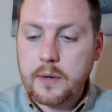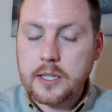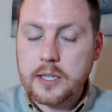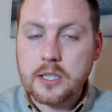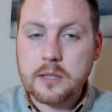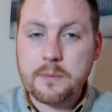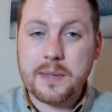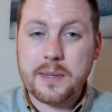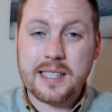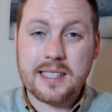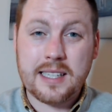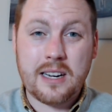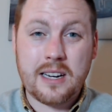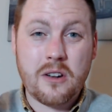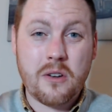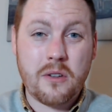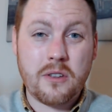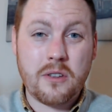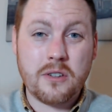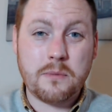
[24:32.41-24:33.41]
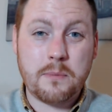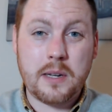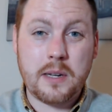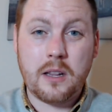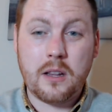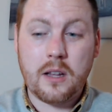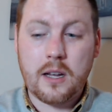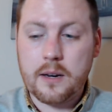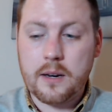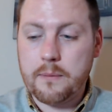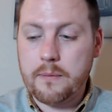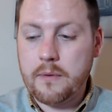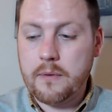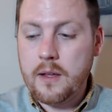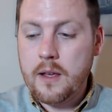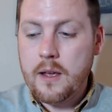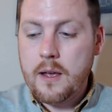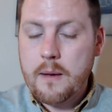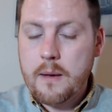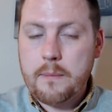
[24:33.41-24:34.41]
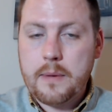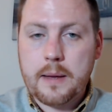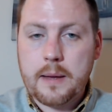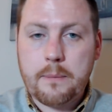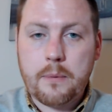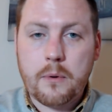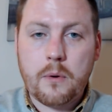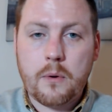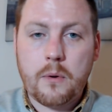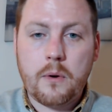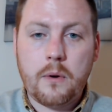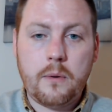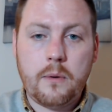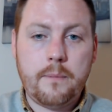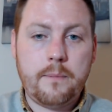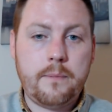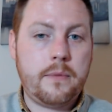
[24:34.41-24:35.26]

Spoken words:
just because I know there's been a lot of people